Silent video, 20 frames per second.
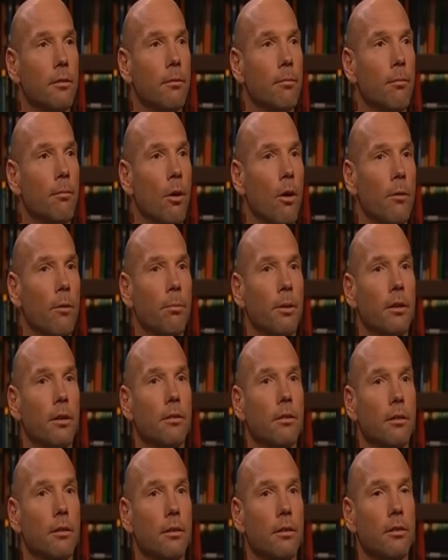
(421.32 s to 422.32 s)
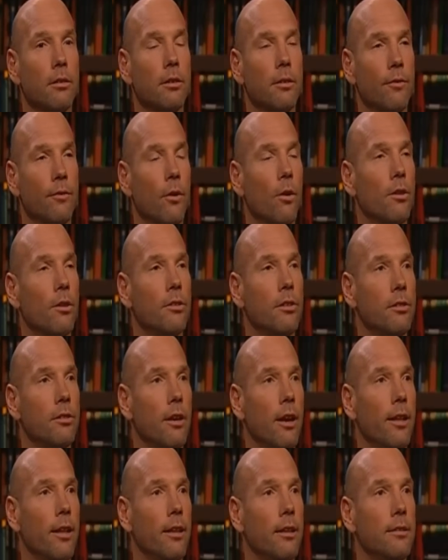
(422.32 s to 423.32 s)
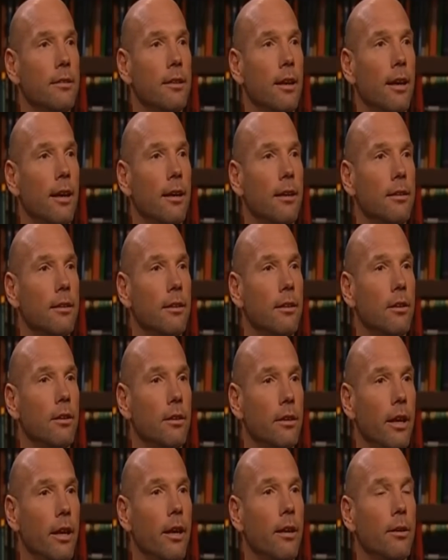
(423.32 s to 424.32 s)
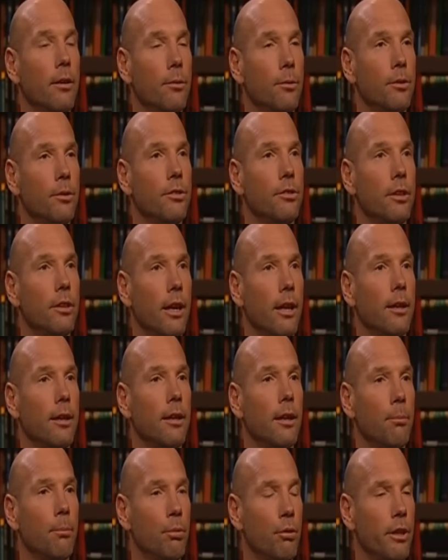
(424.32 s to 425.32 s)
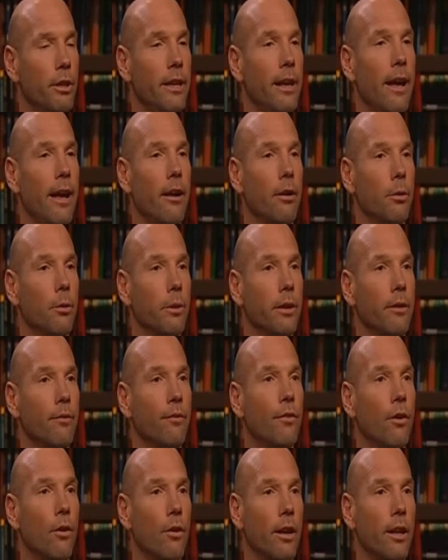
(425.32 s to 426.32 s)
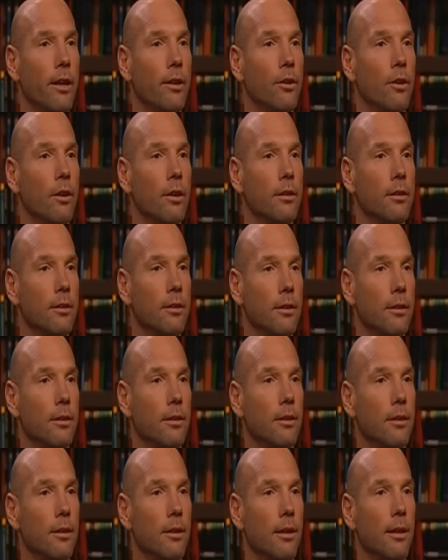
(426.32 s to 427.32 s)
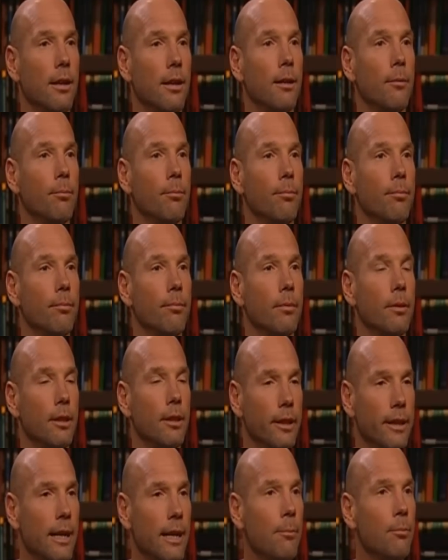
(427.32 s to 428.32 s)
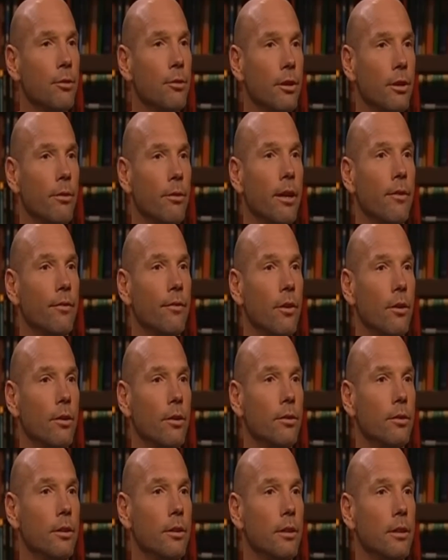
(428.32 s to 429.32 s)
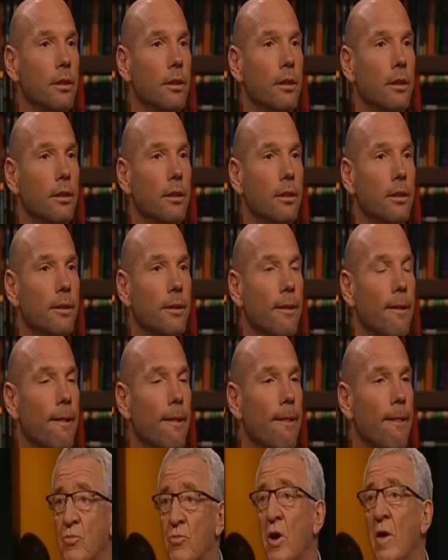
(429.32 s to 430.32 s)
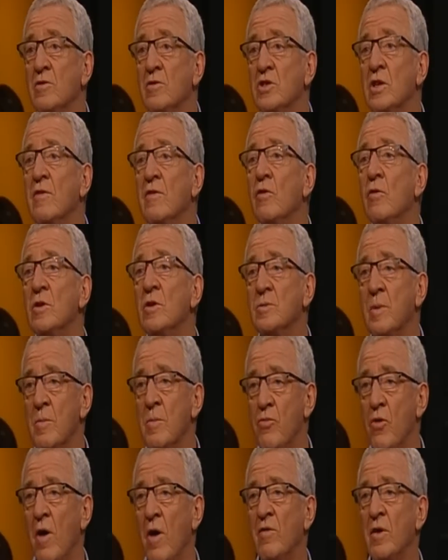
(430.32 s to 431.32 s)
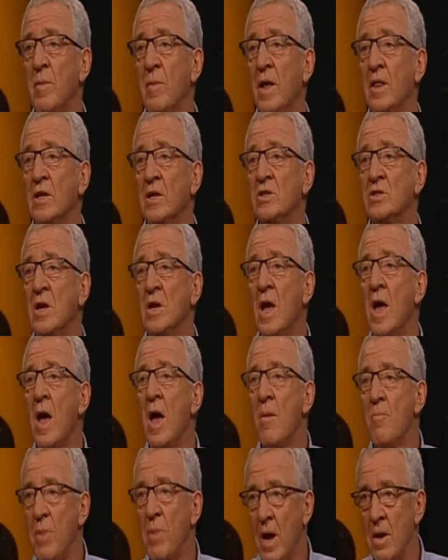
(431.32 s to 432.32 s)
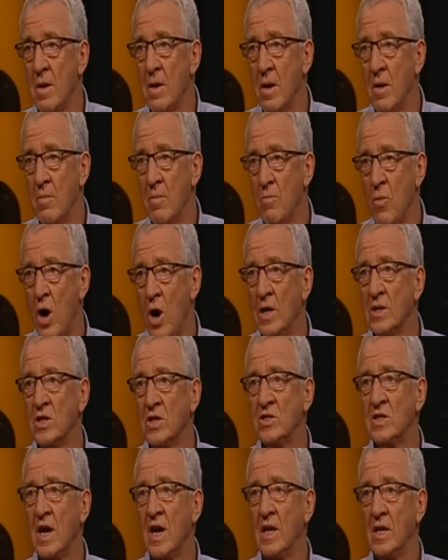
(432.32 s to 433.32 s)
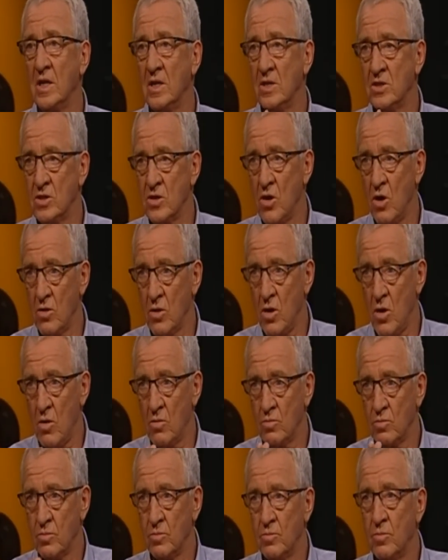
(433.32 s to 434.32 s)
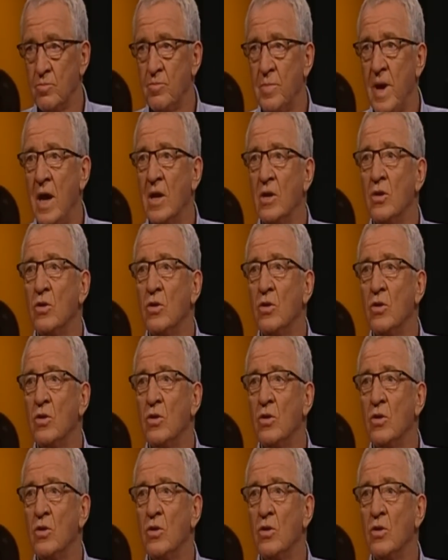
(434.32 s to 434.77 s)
Mike, but suffice to say that, it was a pretty harrowing Friday night lead up to the grand final. I understand your sense of privacy. You've always been private about this, but my understanding is, and I'll bow to